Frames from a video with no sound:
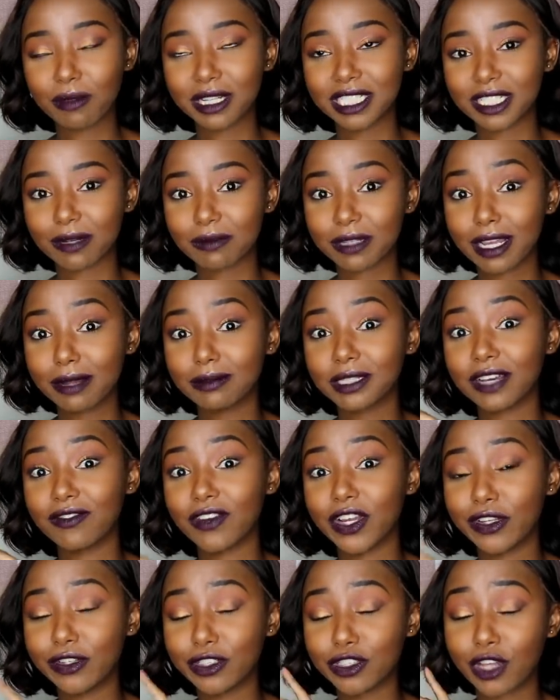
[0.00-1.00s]
And sometimes I
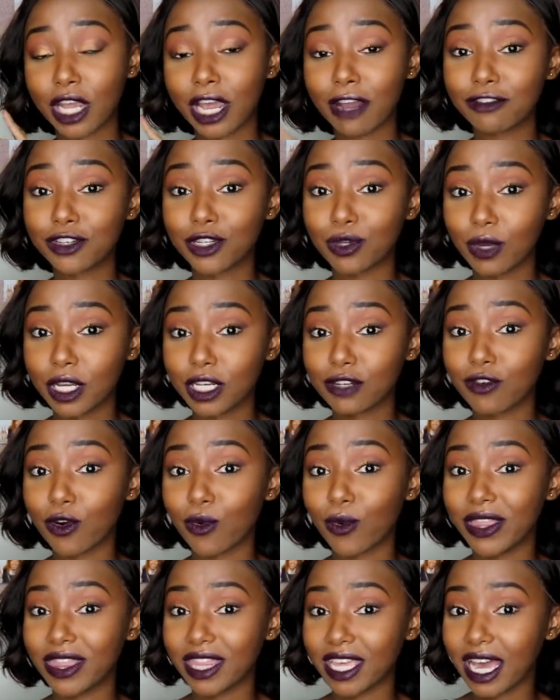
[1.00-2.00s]
even used to have to wait for
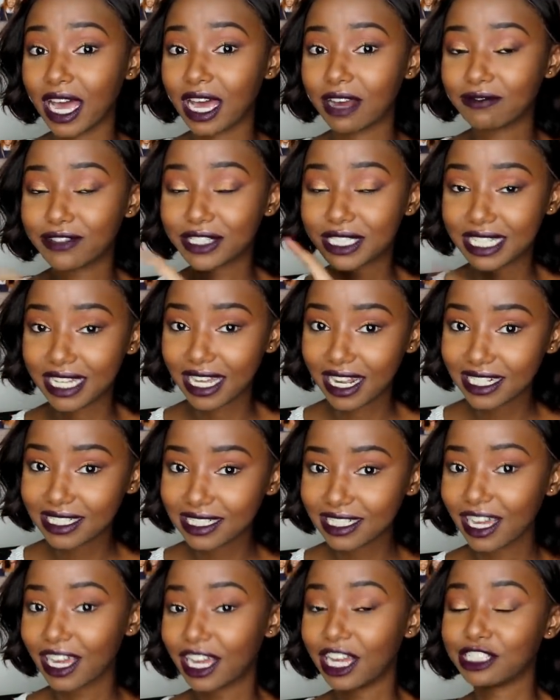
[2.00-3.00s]
when they have
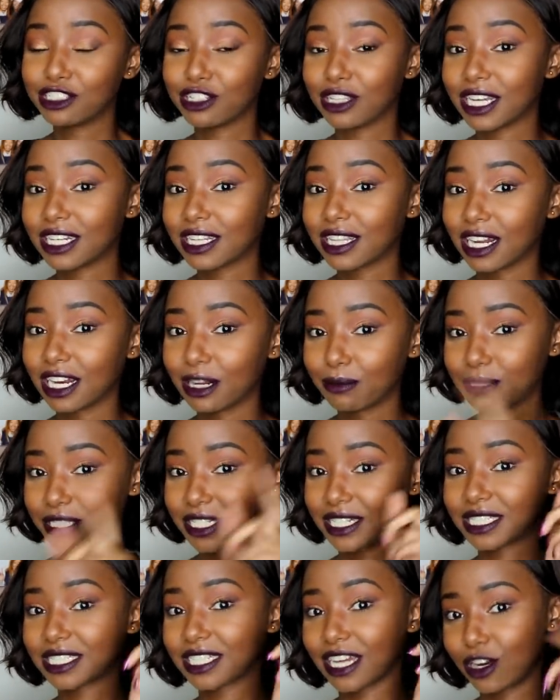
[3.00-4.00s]
sales so that the
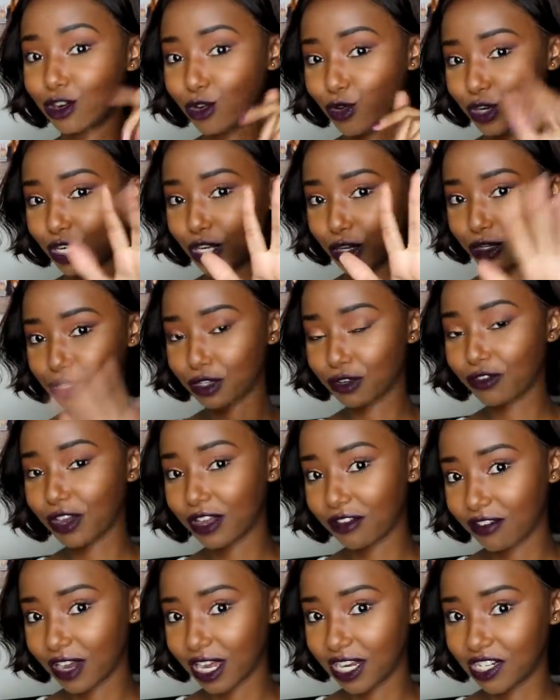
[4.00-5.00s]
lipsticks can go down to
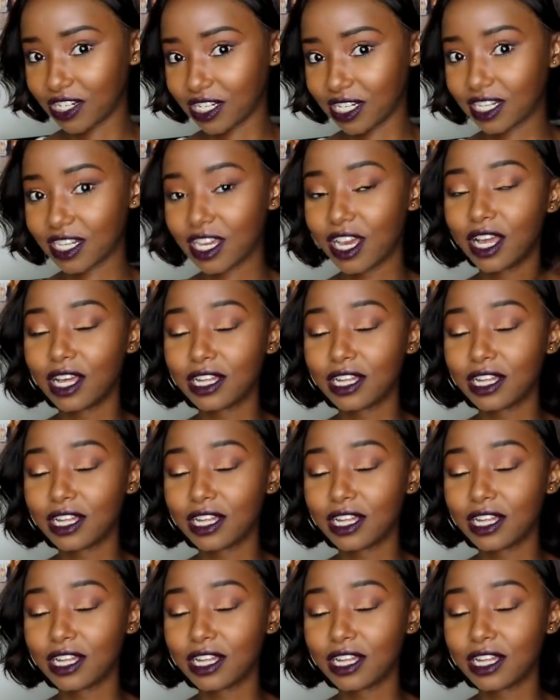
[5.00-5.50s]
500.